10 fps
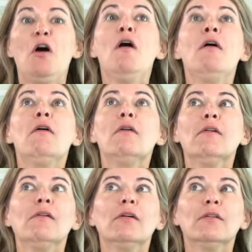
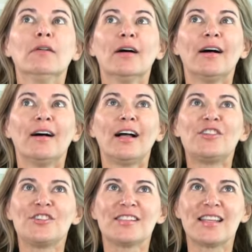I
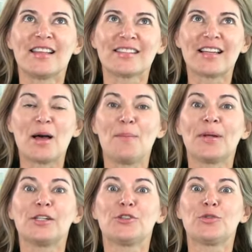shouldn't say things like that,
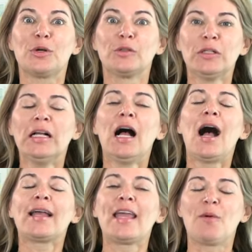but it's true.
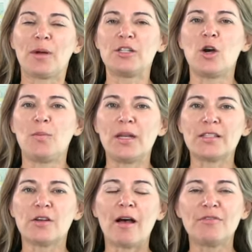I can't wait to open
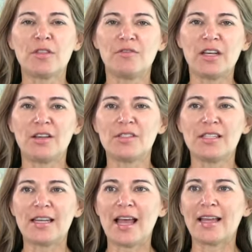it. So after the videos
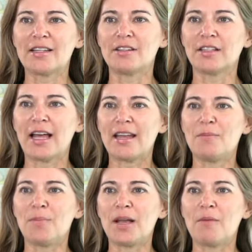today, I get to look at
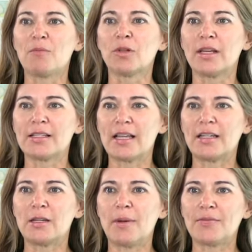it, but I'm really
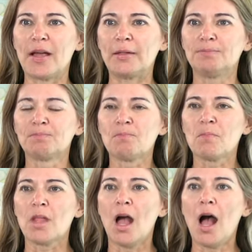excited about that.
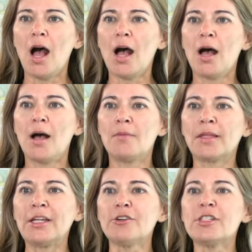Uh,
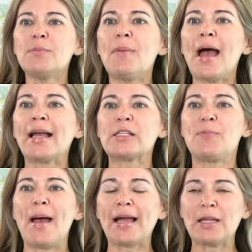the Kirsten bag
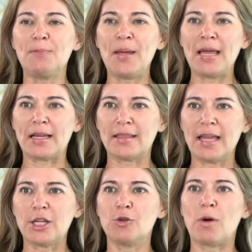is back in pink.
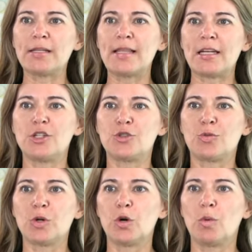Thank you, Russ. That is
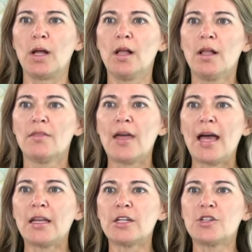true.
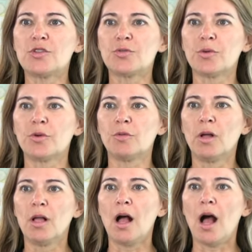That is true.
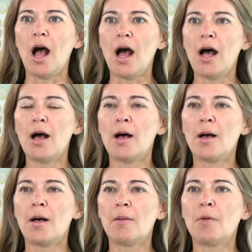
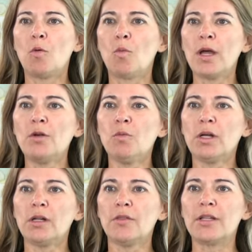Um, when
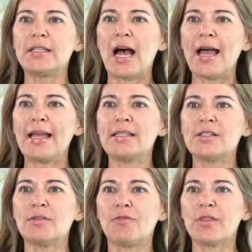will the
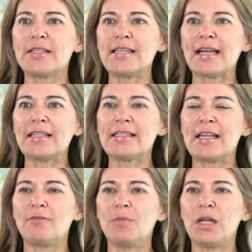dies for the second
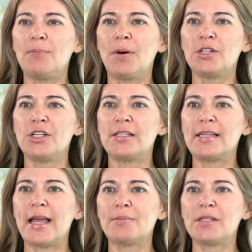set of mini pudgy
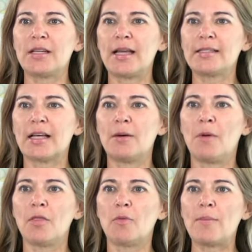stamps and dies come
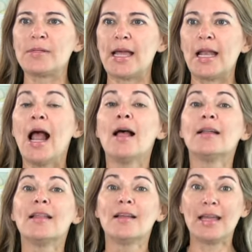on the website?
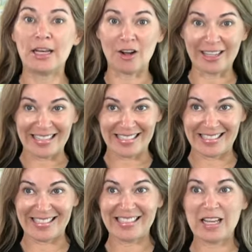In
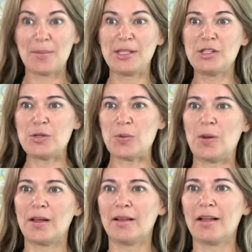August, coming soon
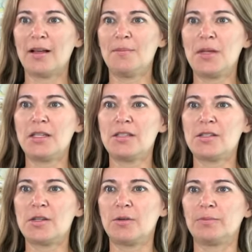coming
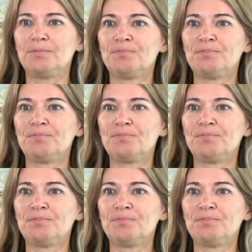soon.